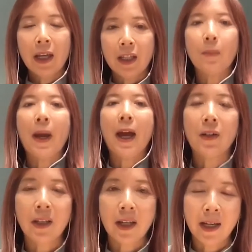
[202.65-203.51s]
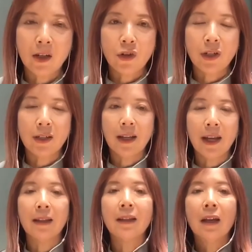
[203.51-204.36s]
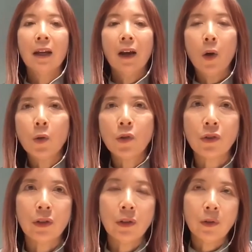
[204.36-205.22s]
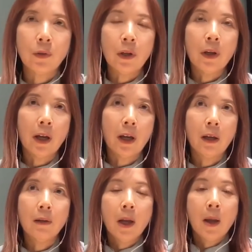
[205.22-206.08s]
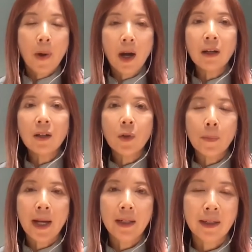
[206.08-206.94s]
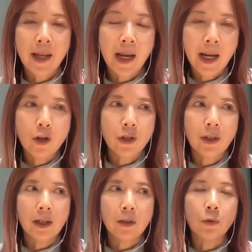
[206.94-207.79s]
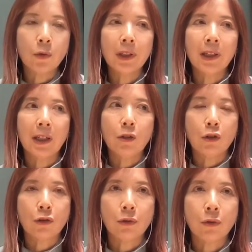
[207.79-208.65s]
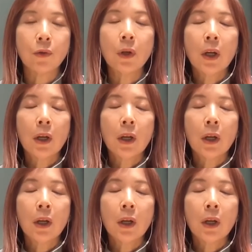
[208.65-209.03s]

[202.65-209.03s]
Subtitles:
Is prioritization. And also part of the prioritization is really to